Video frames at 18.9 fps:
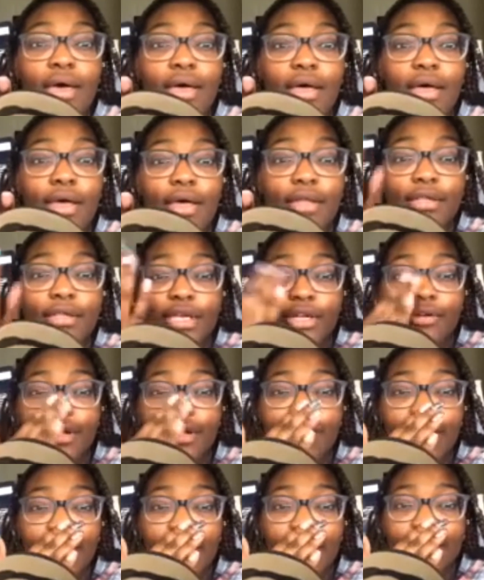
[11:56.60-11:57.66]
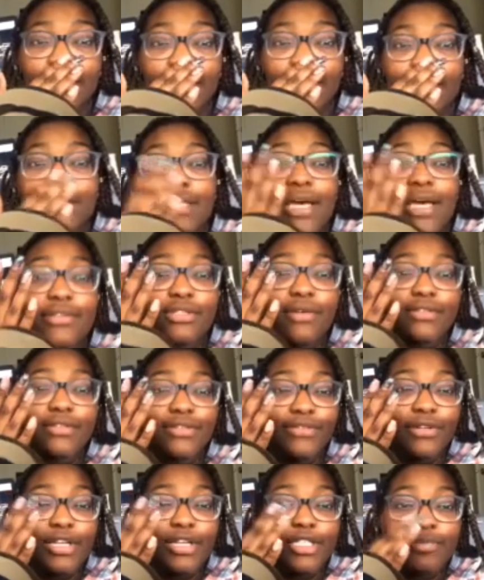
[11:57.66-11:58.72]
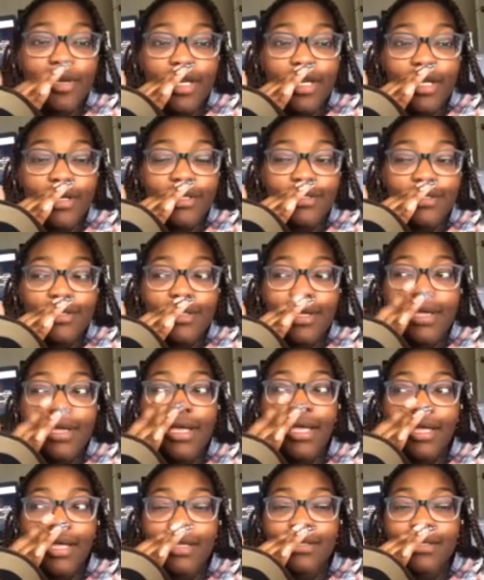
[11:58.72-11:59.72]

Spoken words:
later at night because I still have to finish my nails, and